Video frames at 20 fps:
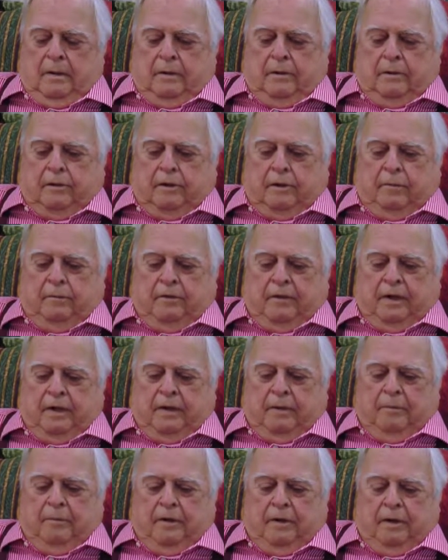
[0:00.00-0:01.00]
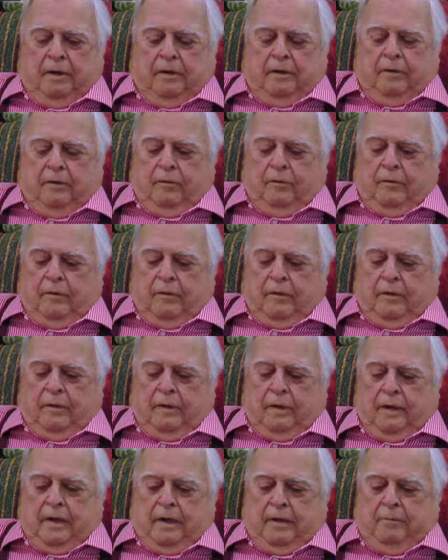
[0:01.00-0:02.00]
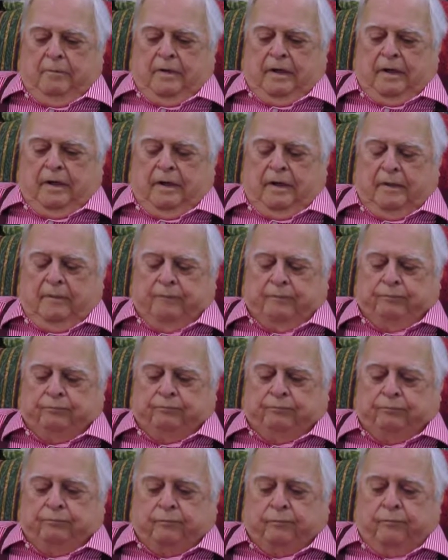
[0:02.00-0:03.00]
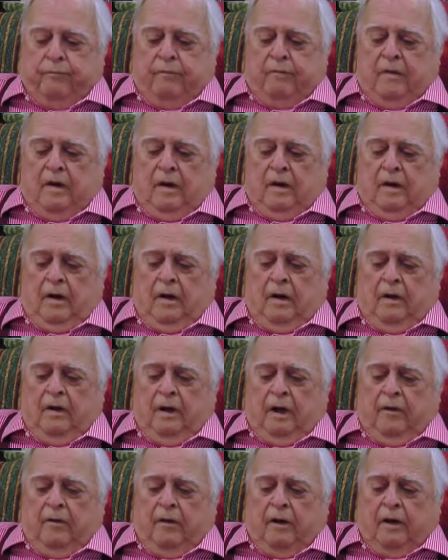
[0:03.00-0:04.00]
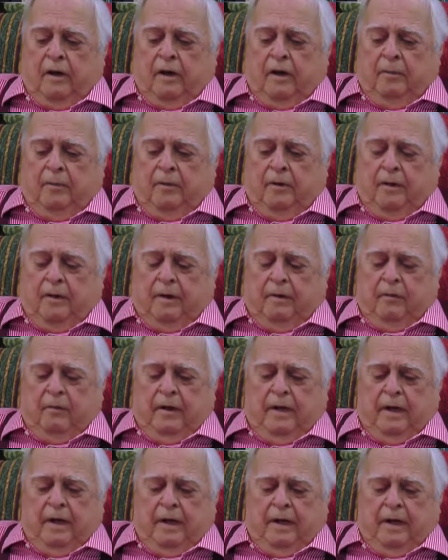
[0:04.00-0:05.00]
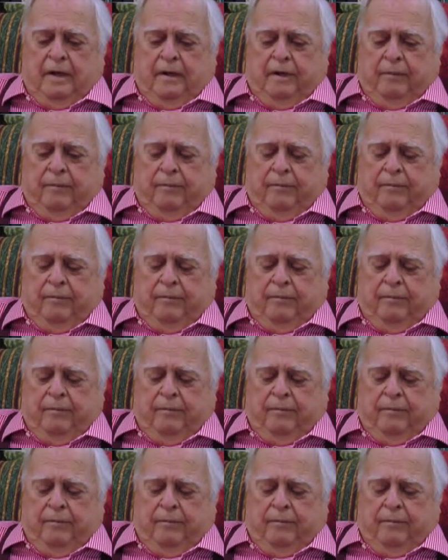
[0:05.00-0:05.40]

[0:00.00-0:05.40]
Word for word: sometime later, there had been another couple that we had